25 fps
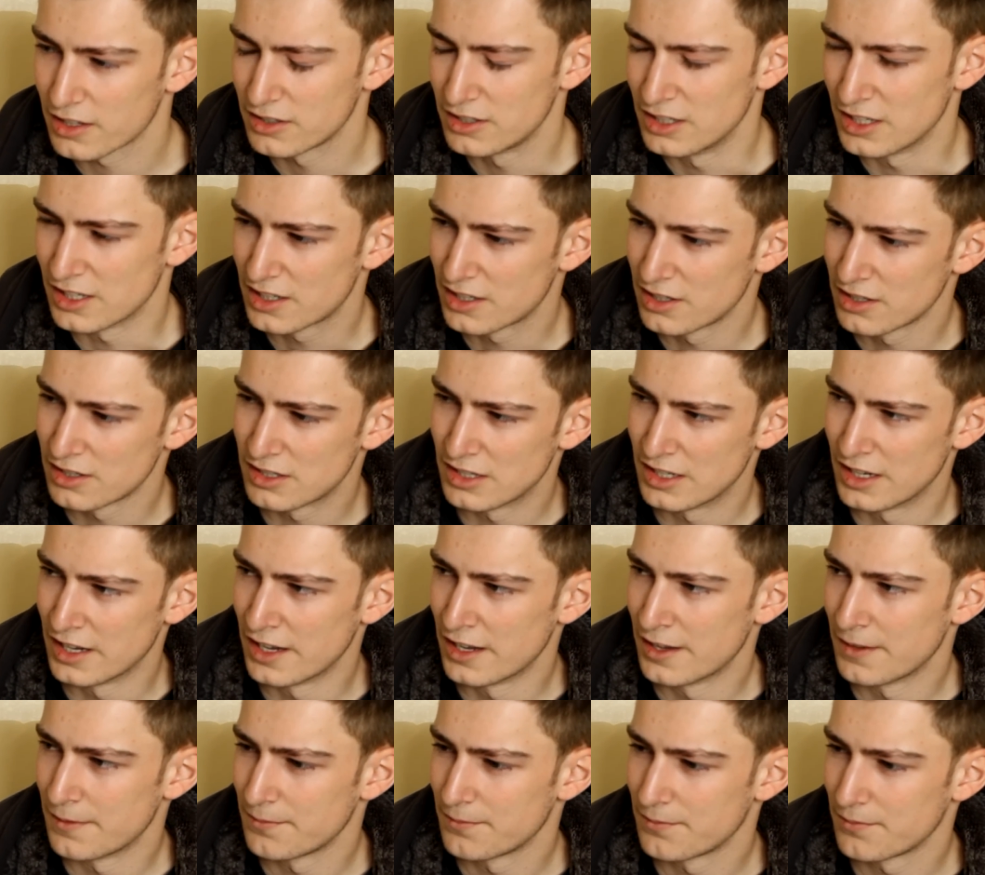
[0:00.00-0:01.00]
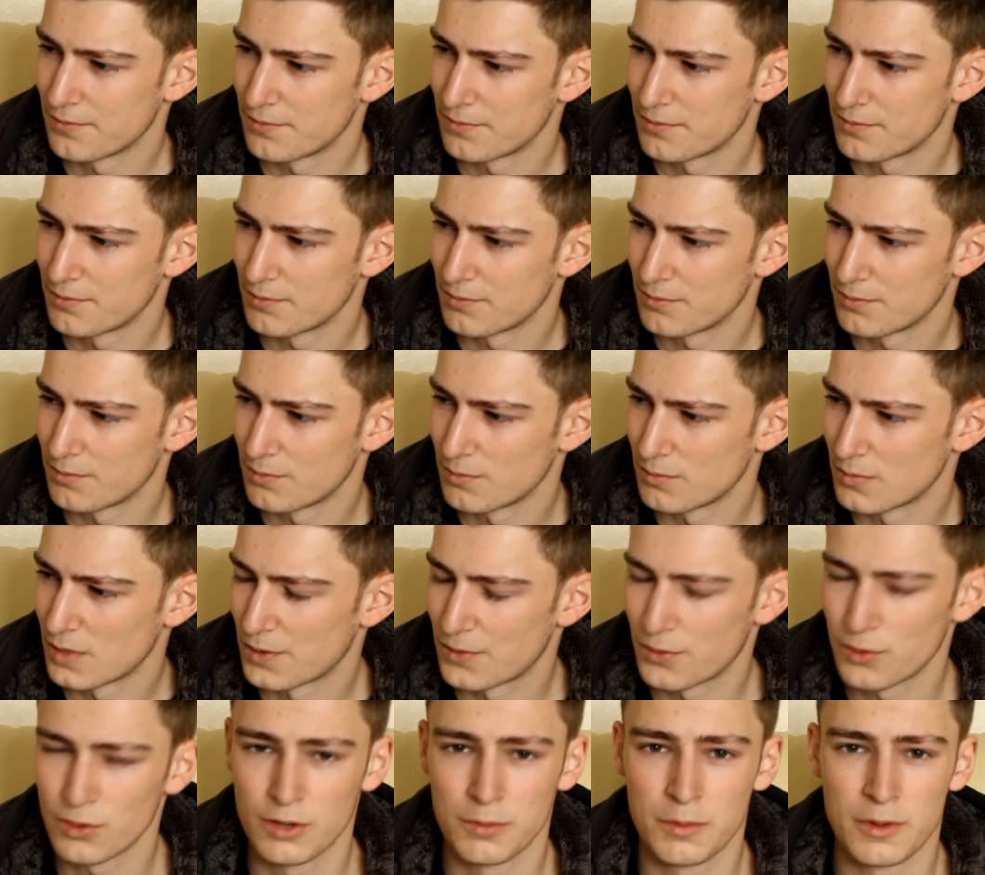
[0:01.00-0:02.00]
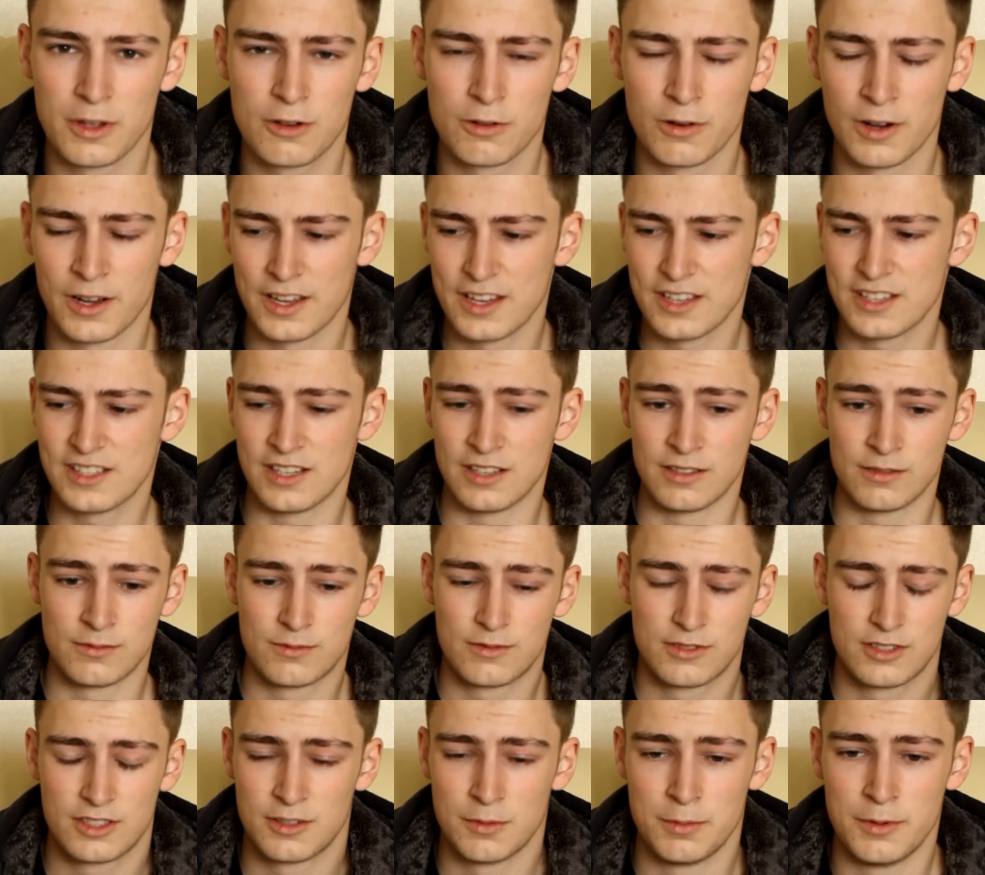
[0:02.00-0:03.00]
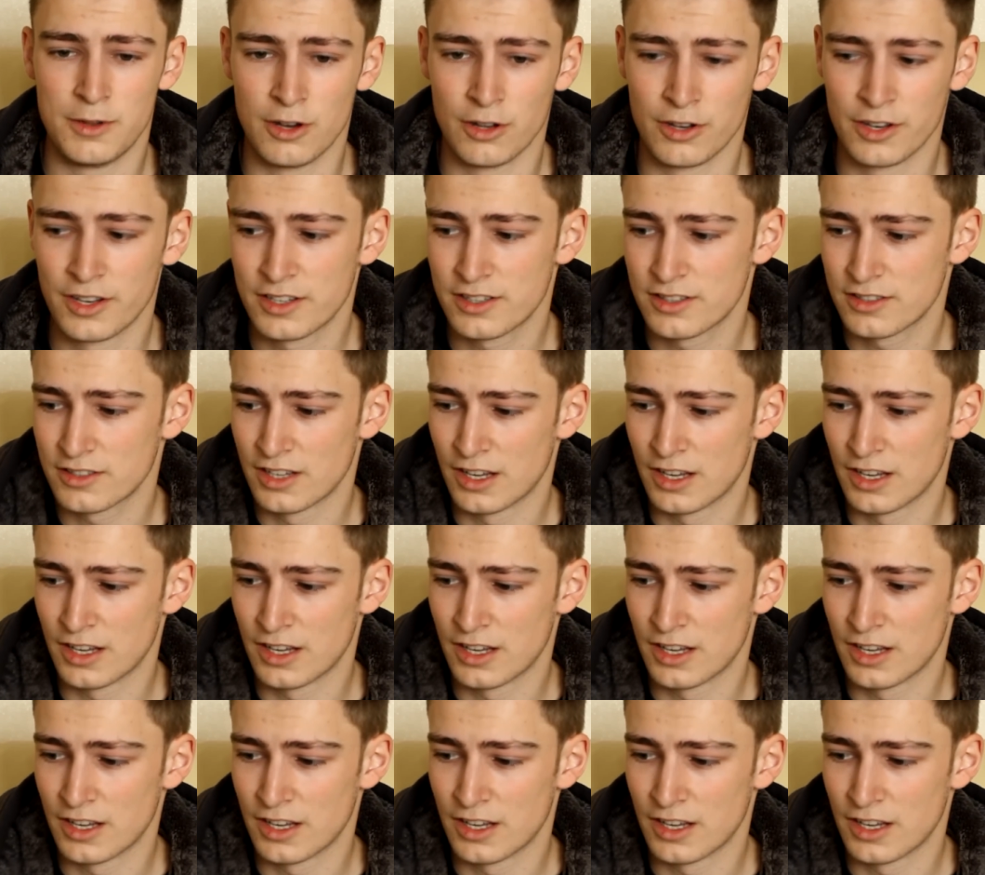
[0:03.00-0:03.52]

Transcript: it because I thought it'd be quite easy, to be honest.